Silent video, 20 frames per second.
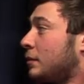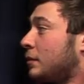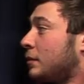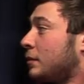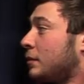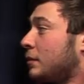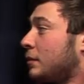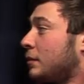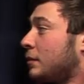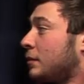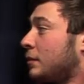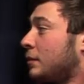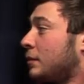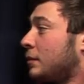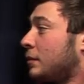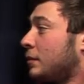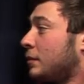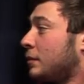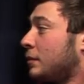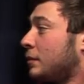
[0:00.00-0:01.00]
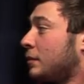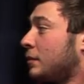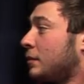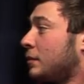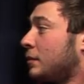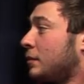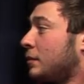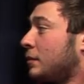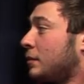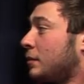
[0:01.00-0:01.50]

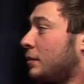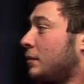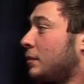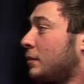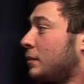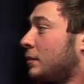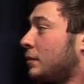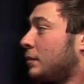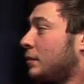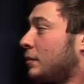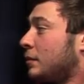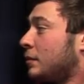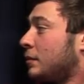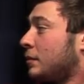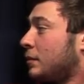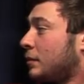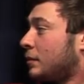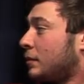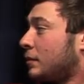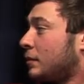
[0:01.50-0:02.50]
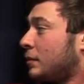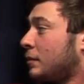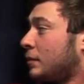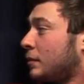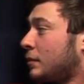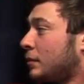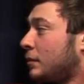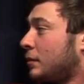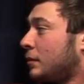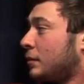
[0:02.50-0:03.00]

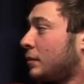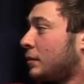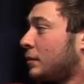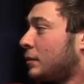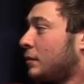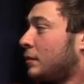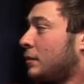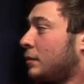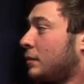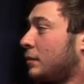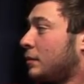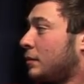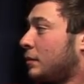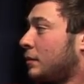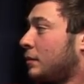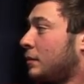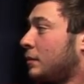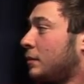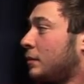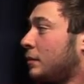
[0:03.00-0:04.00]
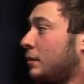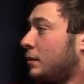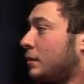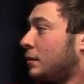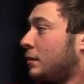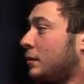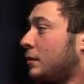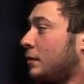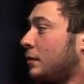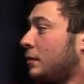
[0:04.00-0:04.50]

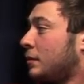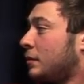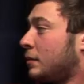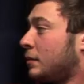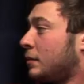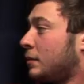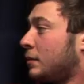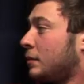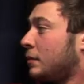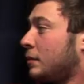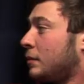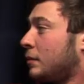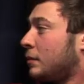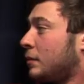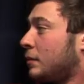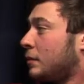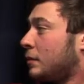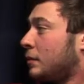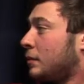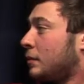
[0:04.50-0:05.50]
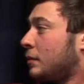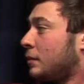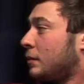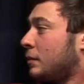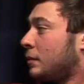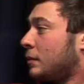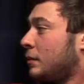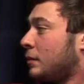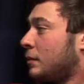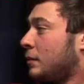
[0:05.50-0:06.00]

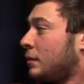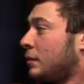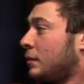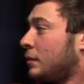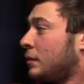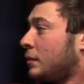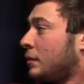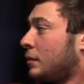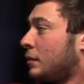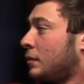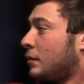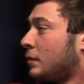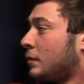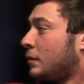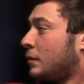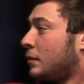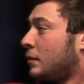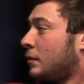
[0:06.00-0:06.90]
The person shown says nothing.